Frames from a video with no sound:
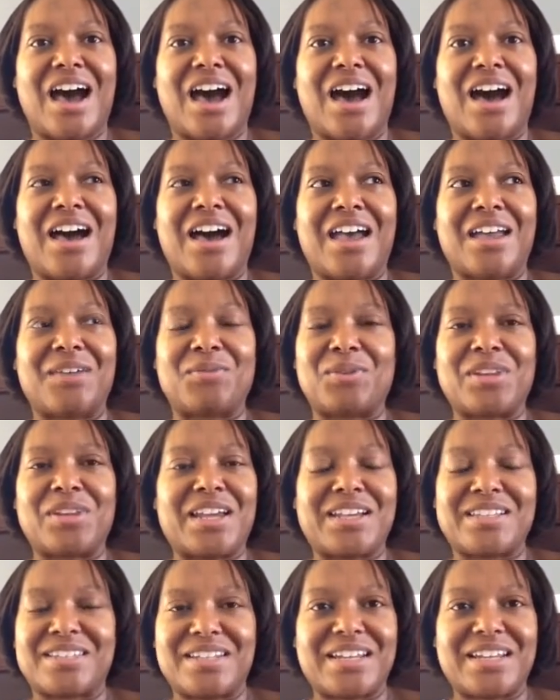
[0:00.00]
I
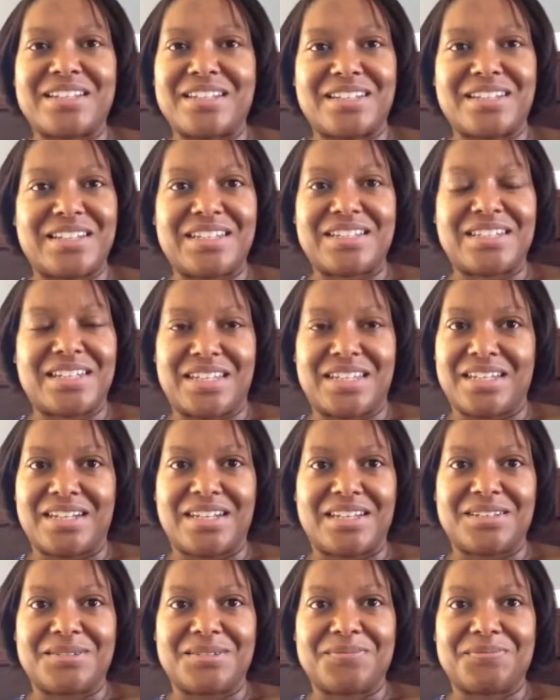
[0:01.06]
realized that I didn't need to eat
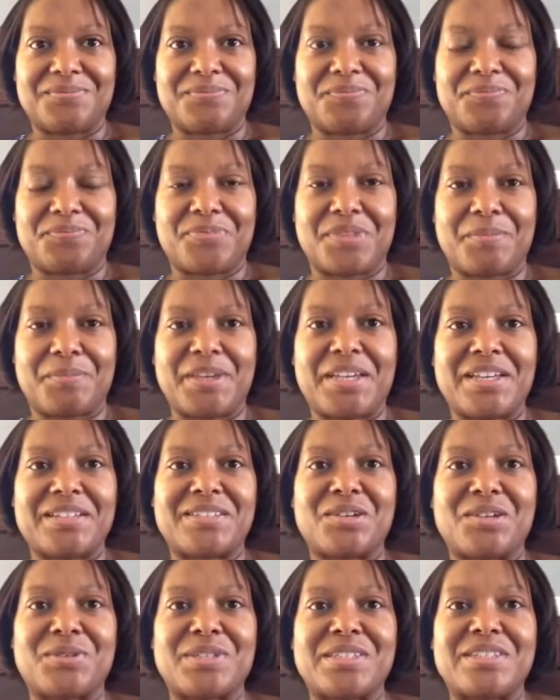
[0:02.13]
it. Because
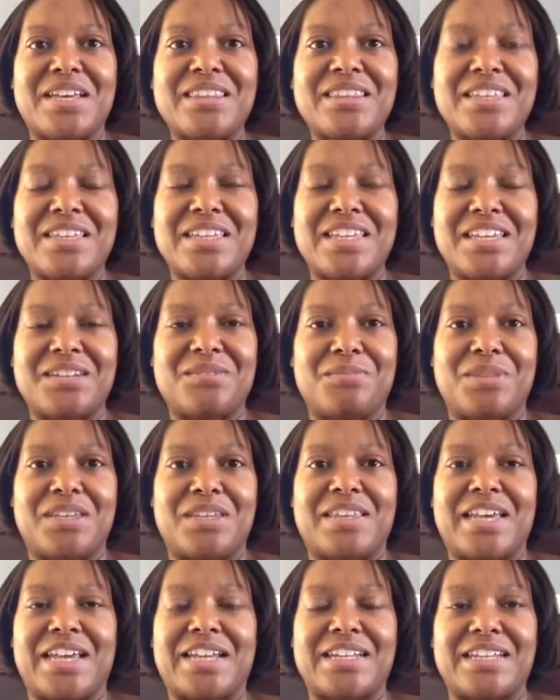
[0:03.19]
there was nothing in me
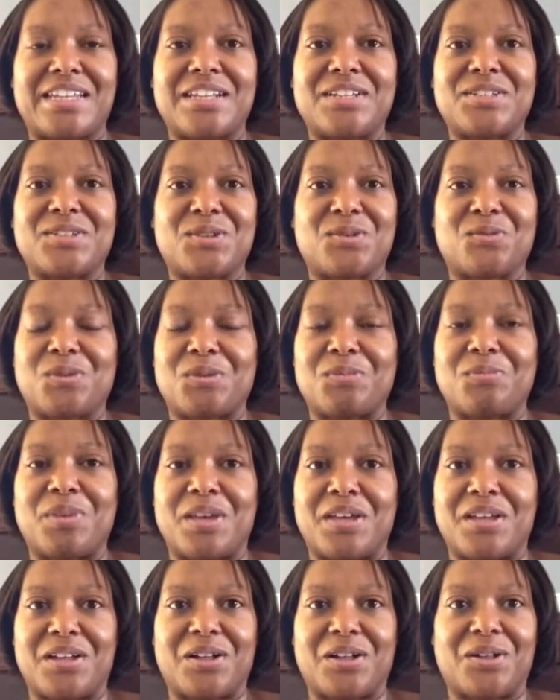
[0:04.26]
that needed to
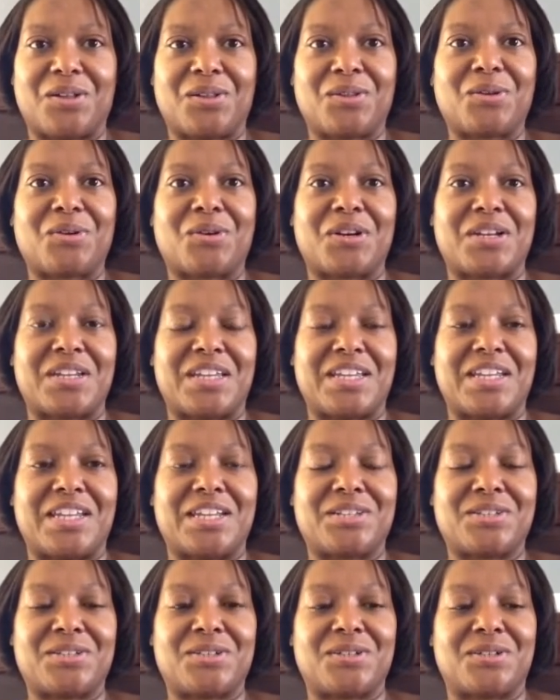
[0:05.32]
rebel or
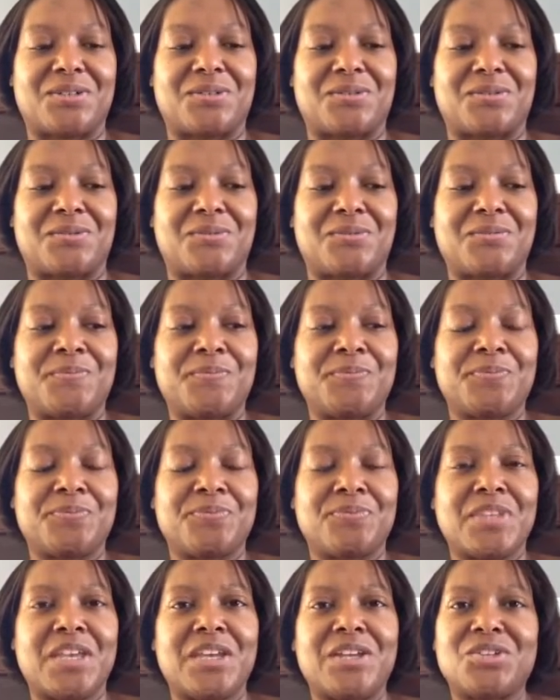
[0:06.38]
needed to
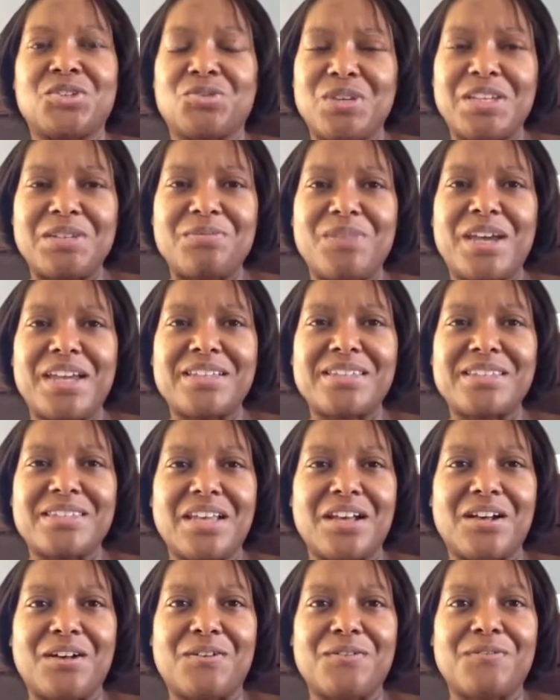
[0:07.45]
treat
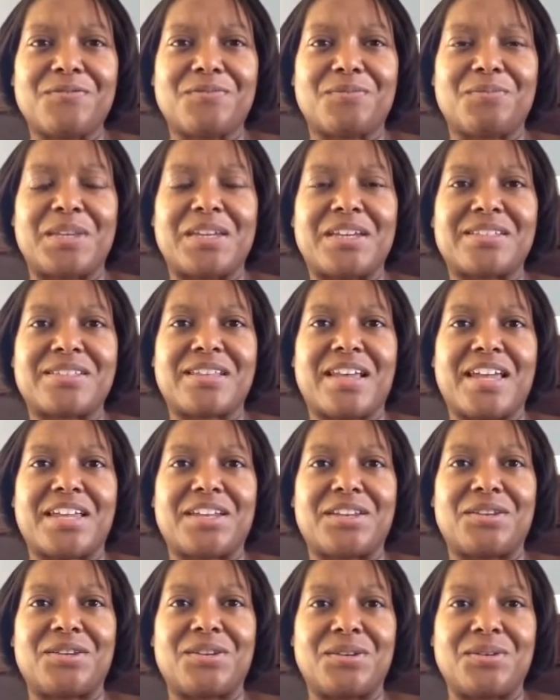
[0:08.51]
myself, because I
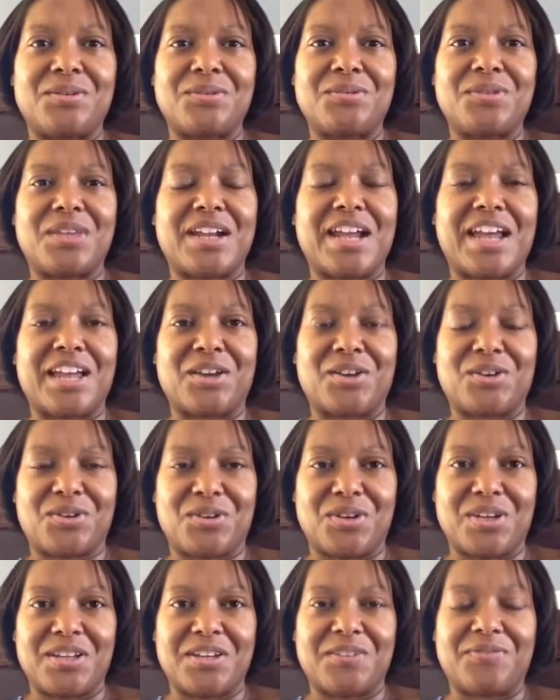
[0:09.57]
knew that I
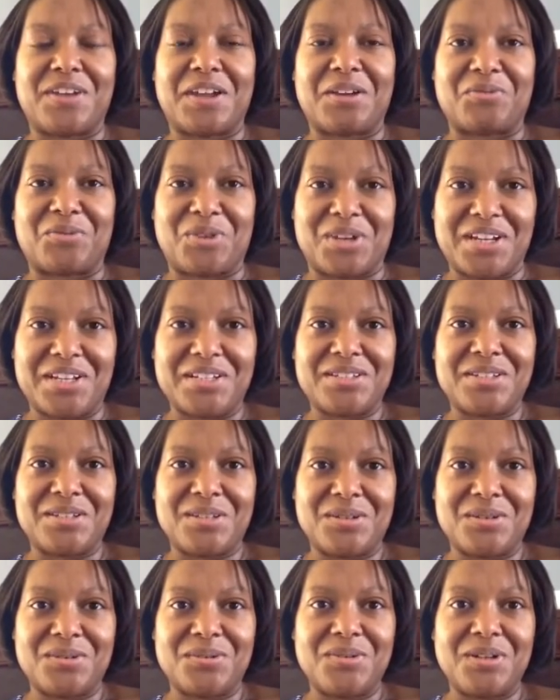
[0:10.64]
could if I wanted
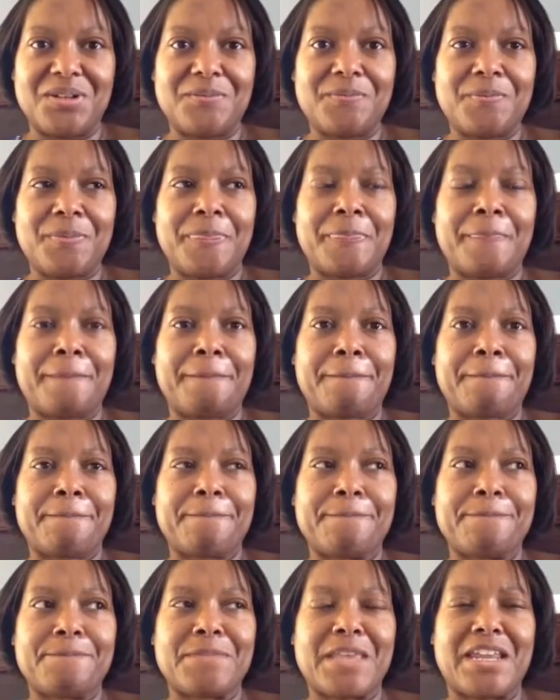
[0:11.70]
to,
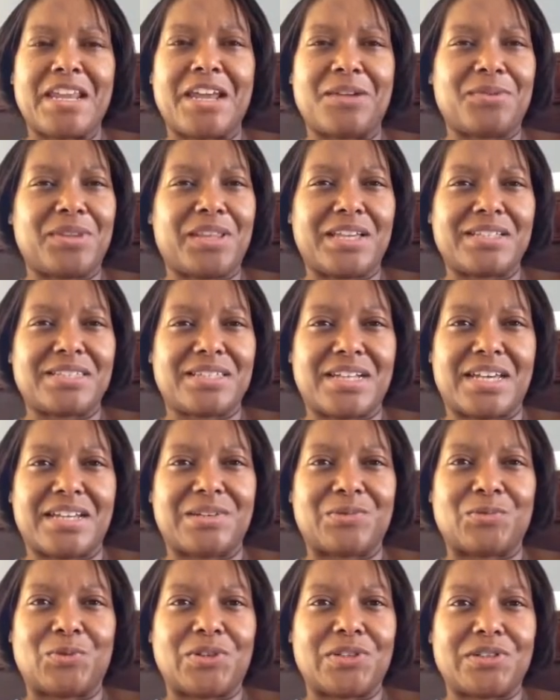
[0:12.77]
and I realized that I
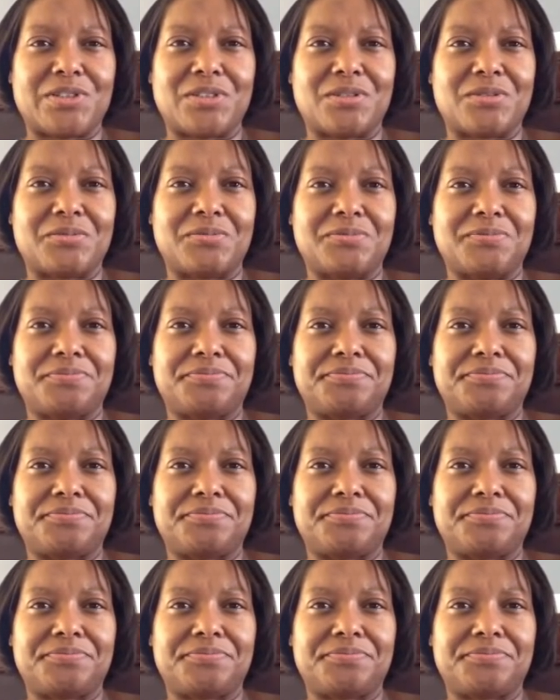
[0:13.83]
didn't want to.